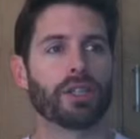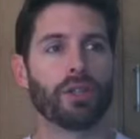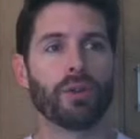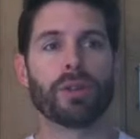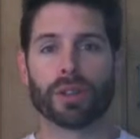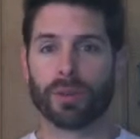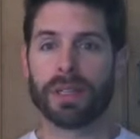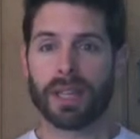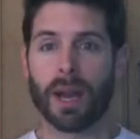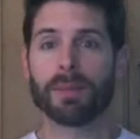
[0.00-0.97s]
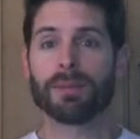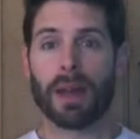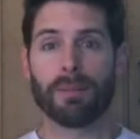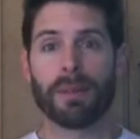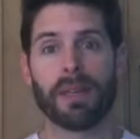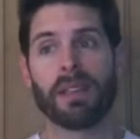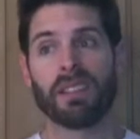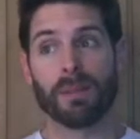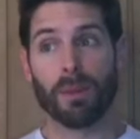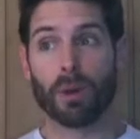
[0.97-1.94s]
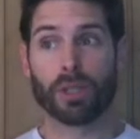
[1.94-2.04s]
2 to 3 times might be the
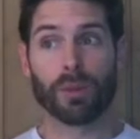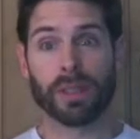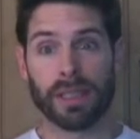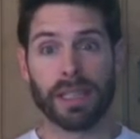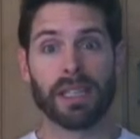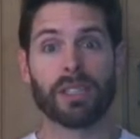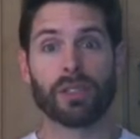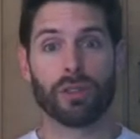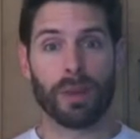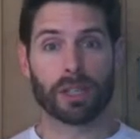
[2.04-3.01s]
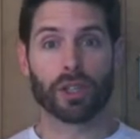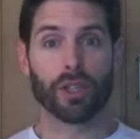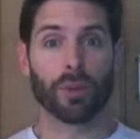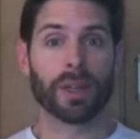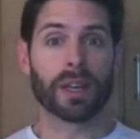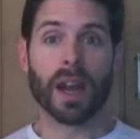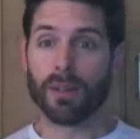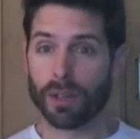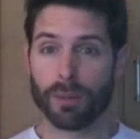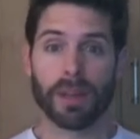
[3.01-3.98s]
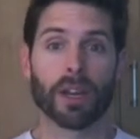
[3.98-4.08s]
most you really need to make sure you recover,
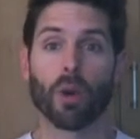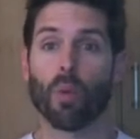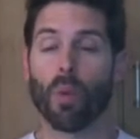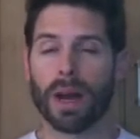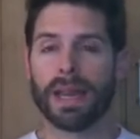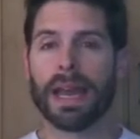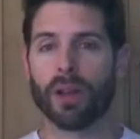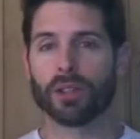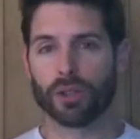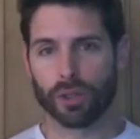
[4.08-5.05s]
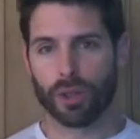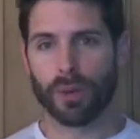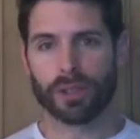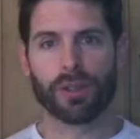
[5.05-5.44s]
depending on what else you're doing.